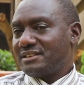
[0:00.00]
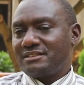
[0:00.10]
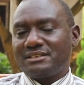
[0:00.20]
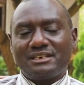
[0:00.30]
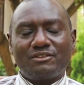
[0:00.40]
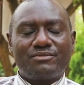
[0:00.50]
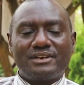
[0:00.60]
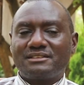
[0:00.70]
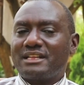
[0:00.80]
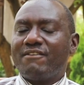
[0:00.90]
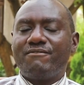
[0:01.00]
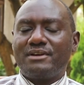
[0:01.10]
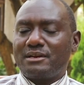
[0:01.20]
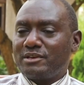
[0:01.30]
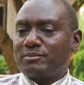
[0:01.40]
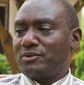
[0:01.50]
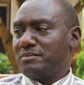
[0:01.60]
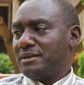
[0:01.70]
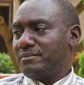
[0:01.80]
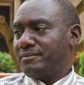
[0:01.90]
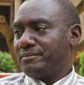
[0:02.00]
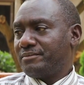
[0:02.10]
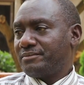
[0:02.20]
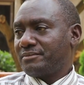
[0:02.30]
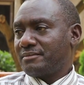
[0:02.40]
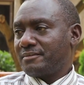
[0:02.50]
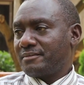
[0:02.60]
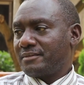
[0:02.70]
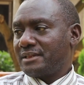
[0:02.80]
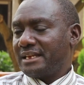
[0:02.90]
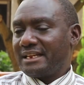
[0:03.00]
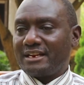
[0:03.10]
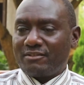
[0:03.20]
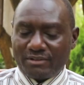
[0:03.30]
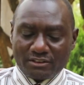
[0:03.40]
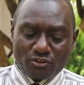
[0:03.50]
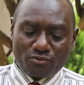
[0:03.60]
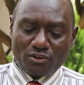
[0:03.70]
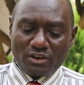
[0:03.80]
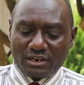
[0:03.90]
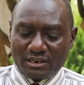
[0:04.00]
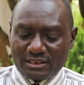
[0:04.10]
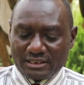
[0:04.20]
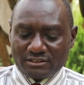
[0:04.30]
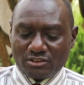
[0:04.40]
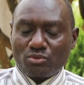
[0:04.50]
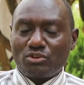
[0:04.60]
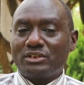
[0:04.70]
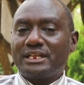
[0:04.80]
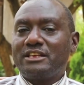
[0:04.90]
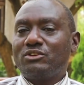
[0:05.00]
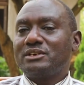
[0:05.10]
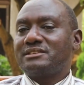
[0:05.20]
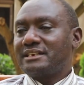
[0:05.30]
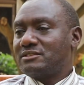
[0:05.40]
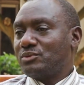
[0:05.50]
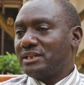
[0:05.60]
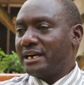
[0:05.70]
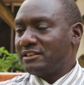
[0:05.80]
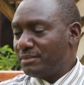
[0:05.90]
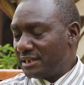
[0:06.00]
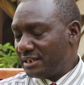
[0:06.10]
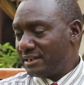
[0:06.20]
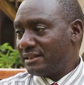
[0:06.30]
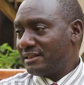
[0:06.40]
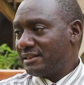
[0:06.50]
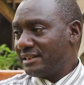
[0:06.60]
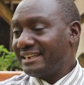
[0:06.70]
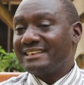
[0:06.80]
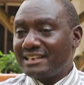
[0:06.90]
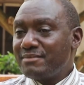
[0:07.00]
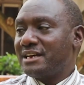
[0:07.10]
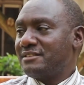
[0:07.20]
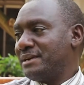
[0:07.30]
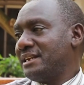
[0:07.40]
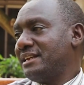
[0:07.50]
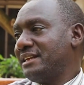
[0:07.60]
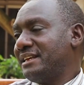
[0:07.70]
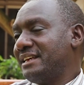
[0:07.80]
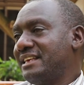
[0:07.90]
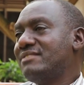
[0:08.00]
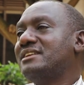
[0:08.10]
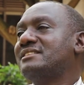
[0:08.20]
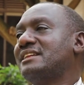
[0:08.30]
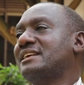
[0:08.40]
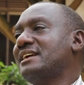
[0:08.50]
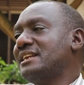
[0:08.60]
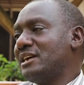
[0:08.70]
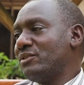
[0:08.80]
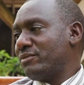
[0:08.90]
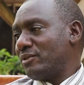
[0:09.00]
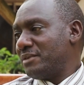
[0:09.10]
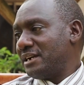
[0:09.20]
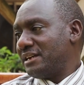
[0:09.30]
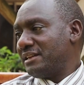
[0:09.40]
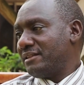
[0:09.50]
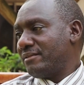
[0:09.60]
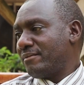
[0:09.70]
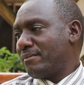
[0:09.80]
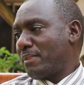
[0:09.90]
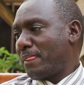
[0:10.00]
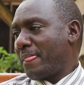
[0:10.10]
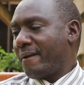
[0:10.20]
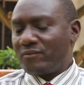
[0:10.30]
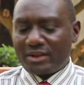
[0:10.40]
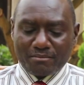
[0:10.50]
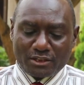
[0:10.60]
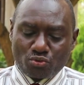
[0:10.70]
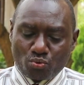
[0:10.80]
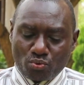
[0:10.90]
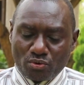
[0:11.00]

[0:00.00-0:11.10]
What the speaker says: she faced a very big problem. First of all, she could not enjoy sex with the husband. The same husband even started running away from her. Number 2,